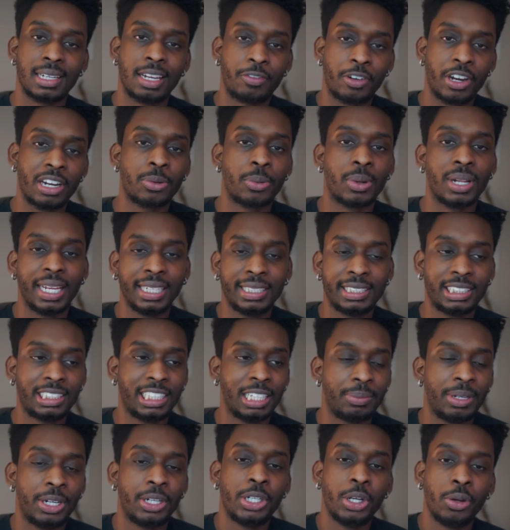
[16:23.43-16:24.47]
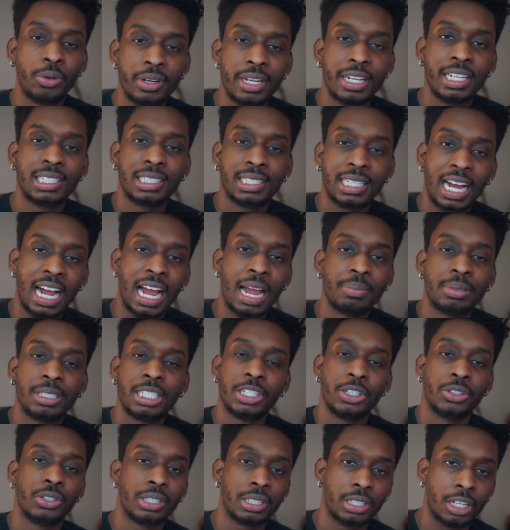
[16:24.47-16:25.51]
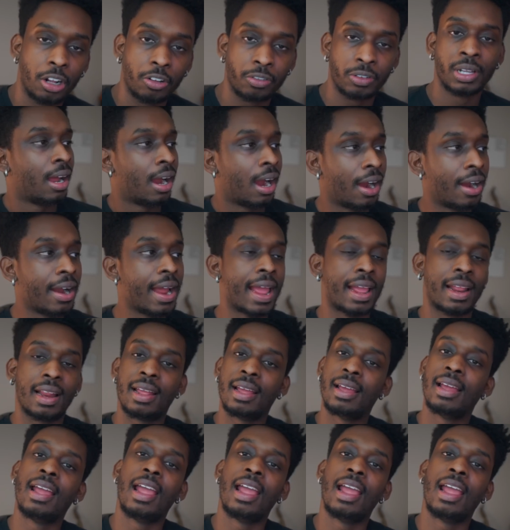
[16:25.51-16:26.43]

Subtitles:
If you're in a relationship, you do need time to yourself. All right.